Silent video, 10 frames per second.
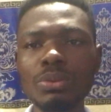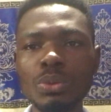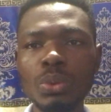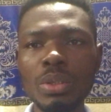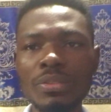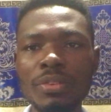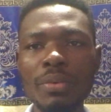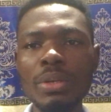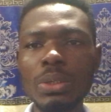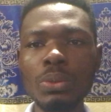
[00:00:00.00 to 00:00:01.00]
So it's
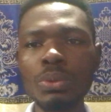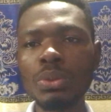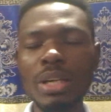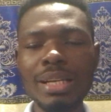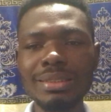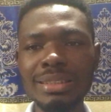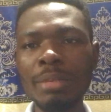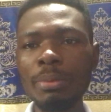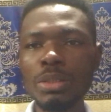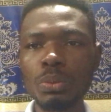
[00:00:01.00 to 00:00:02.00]
very cool. You can sleep,
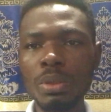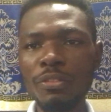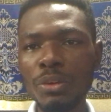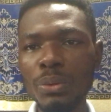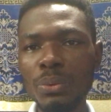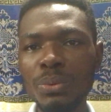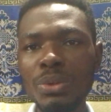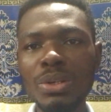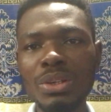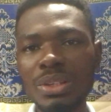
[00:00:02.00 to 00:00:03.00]
it will work for you,
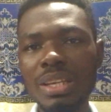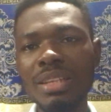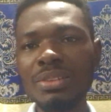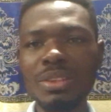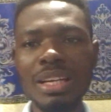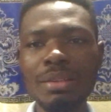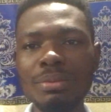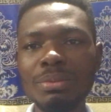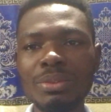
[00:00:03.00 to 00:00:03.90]
then you can.